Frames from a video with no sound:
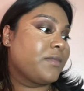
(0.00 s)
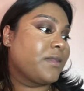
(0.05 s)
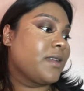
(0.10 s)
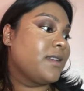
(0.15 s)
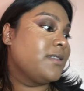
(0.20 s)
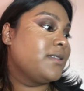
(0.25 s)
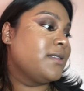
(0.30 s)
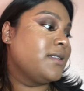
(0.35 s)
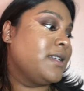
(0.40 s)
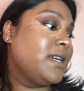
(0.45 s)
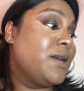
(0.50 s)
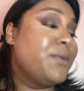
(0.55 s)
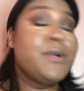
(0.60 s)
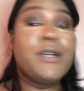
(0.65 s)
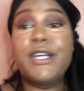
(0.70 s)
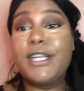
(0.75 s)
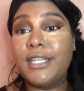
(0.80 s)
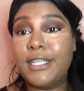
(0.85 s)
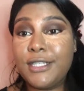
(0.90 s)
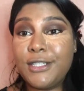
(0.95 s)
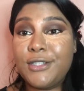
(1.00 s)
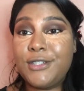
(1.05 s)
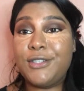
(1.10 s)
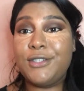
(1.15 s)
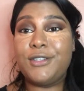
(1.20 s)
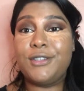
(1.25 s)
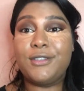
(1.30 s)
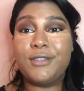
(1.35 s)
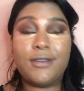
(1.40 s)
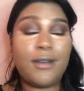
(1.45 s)
So now we're gonna
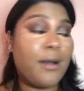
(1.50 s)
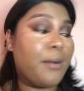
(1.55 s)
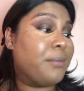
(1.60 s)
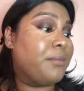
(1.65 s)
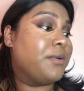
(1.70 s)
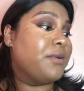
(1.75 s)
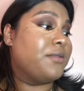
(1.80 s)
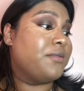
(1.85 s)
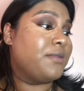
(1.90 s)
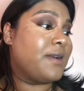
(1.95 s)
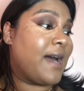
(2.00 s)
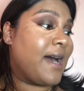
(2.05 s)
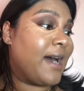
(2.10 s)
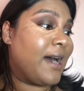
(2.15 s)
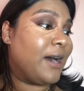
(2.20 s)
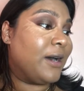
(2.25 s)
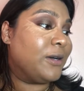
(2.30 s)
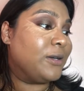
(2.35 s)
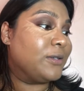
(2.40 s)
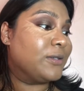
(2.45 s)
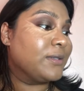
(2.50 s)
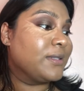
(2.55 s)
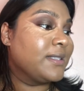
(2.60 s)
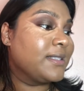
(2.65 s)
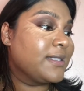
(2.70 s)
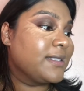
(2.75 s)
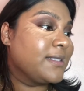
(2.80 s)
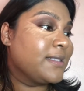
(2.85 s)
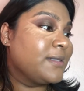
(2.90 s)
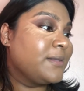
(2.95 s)
do
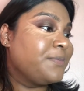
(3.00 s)
brows.